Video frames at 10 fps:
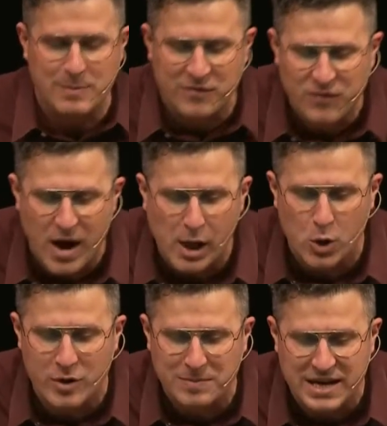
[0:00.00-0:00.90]
me,
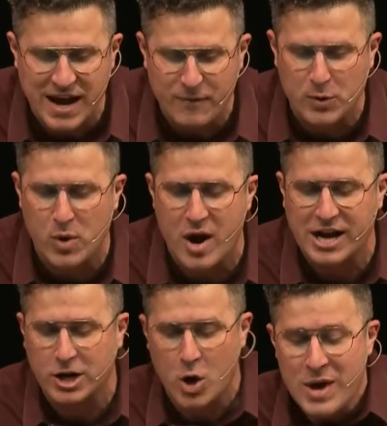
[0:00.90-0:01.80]
following me everywhere I
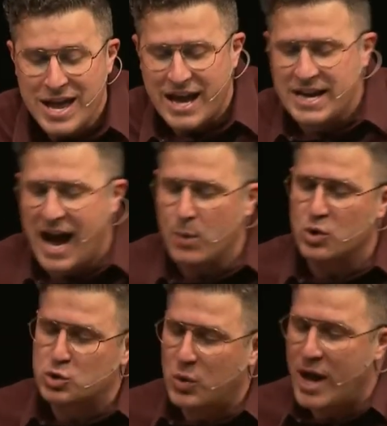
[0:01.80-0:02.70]
go. And I
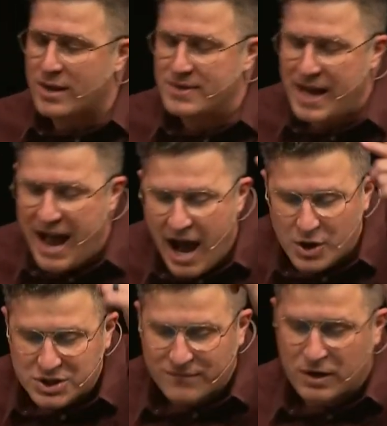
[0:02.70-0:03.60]
will dwell in the
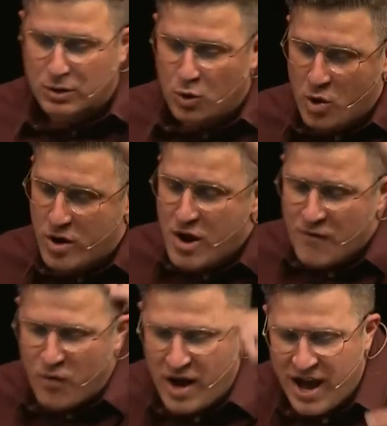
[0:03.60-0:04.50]
house of the Lord
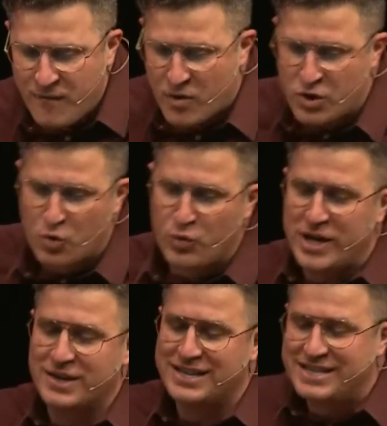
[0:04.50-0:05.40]
forever. The
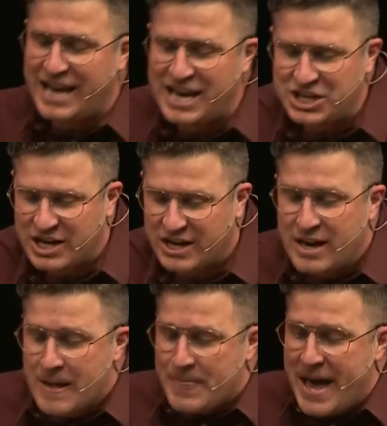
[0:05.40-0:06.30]
realization
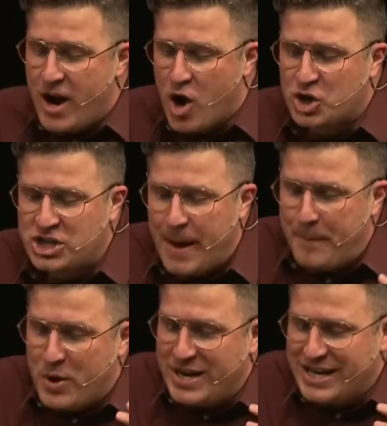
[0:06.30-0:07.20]
that our
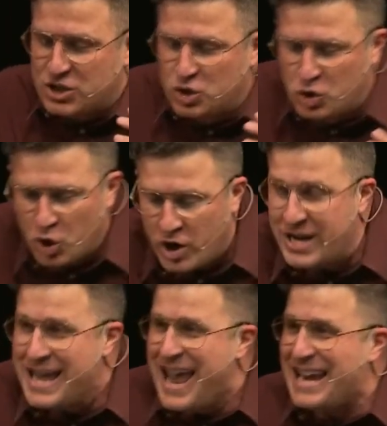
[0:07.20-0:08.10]
shepherd is good
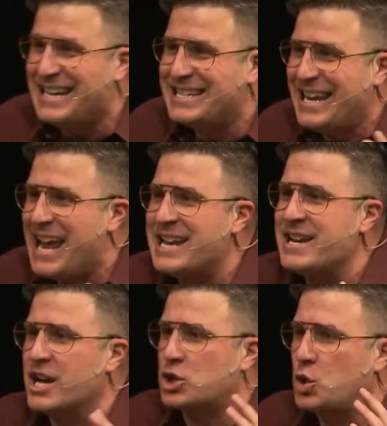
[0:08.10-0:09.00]
and he's
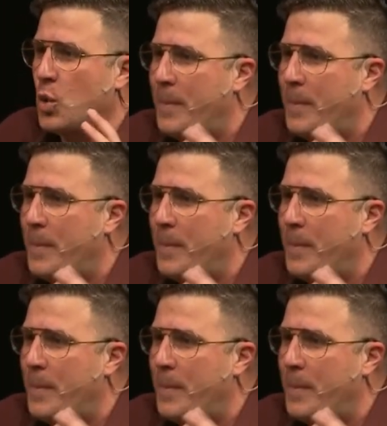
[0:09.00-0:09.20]
taking us to